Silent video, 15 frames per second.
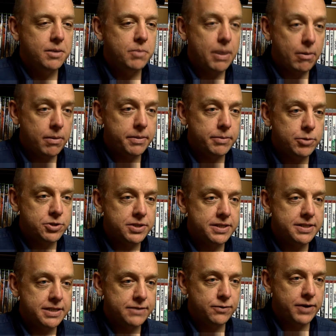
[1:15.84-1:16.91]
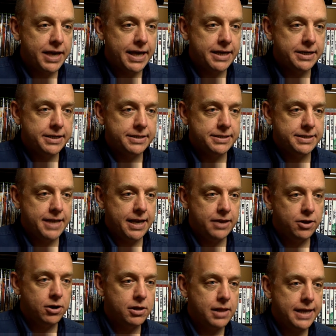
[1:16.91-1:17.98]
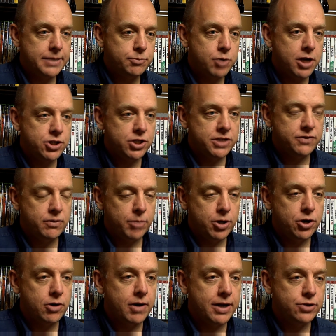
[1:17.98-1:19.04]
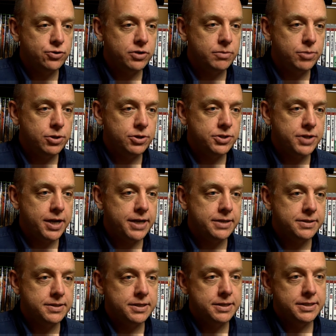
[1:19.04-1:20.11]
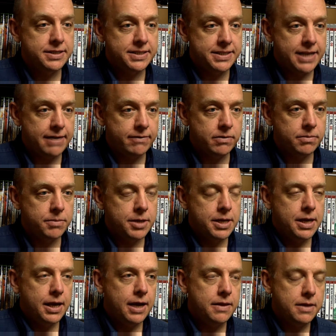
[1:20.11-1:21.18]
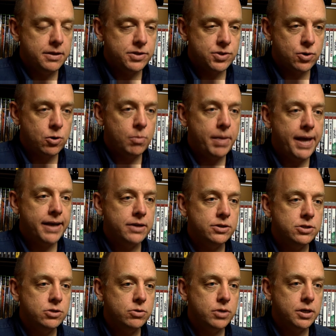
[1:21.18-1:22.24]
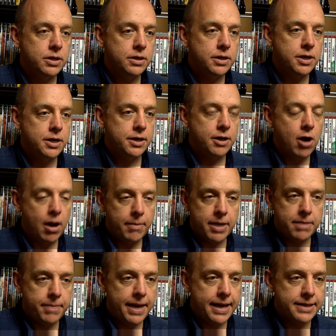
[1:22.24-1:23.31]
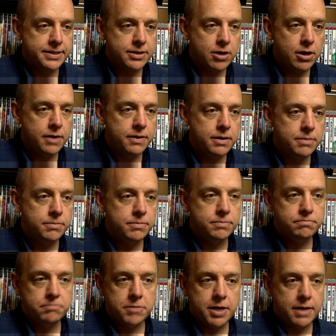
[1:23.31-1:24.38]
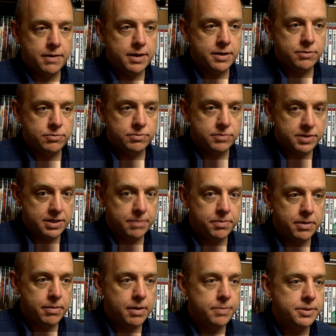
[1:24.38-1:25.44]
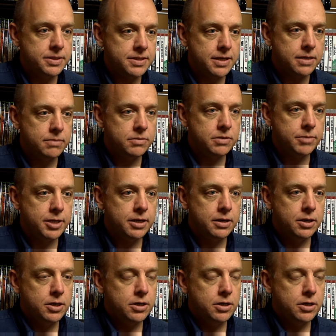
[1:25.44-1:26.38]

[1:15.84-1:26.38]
Probably the most successful candidates take their class projects from undergraduate computer science, save them, and then circle back and do a comment pass on them, and then zip them up and send them to me.